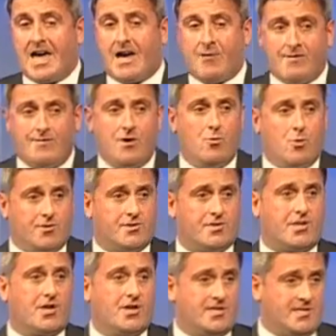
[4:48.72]
However you
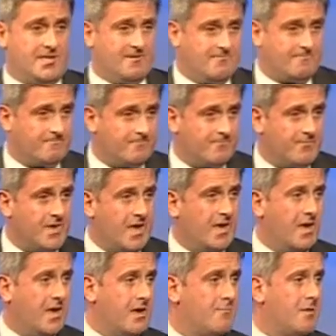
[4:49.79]
want to cut it,
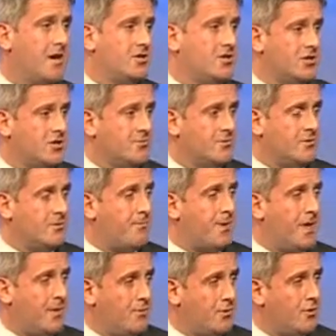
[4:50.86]
in my
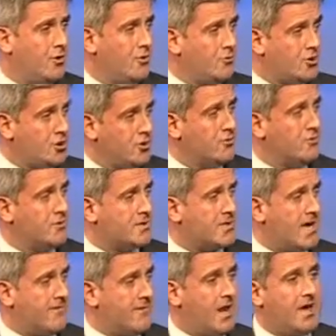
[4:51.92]
judgment, people who choose
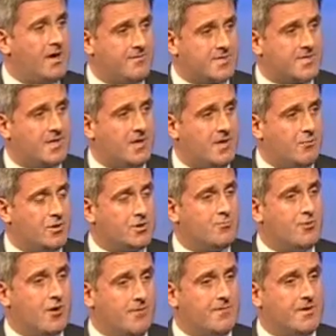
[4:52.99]
to have a lifestyle
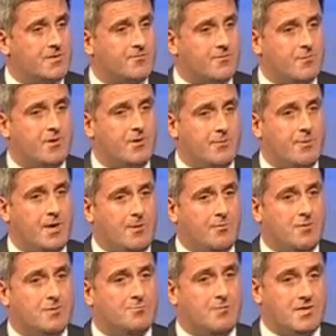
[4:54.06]
which profits from other
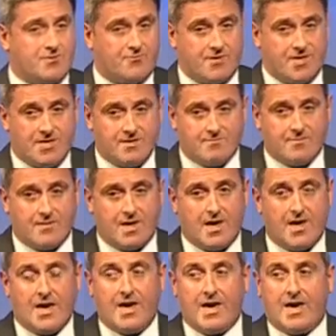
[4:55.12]
people's misery,
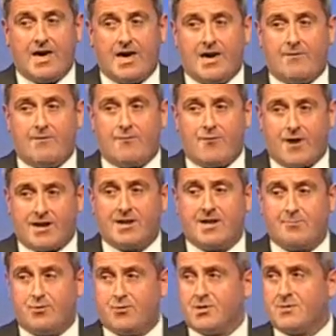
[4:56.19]

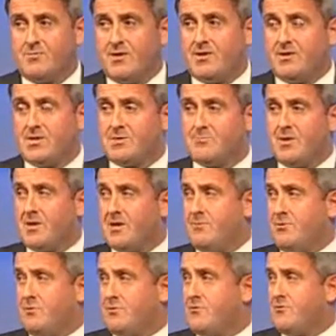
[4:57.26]
frankly puts them in a
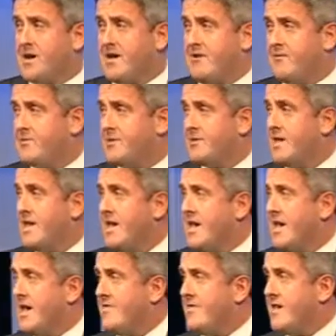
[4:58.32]
despicable crowd,
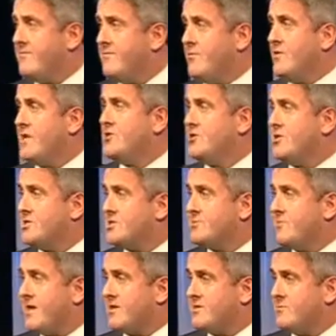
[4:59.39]
and therefore they should
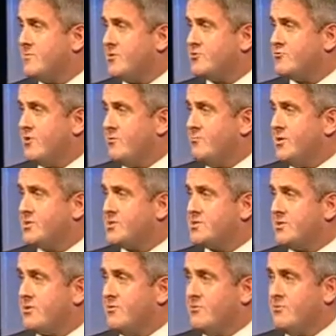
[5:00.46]
expect the most
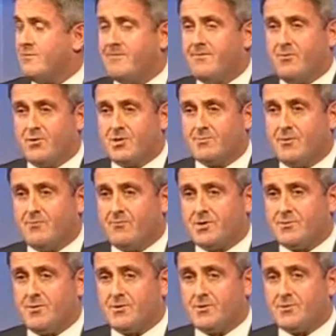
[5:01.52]
robust law enforcement
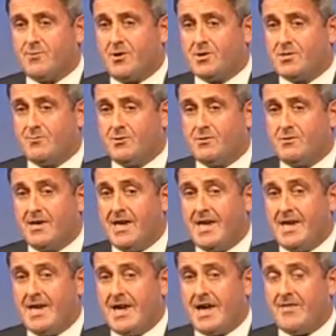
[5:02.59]
response possible,
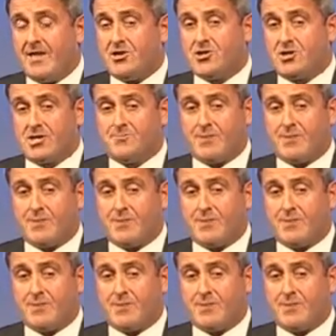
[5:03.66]
and they should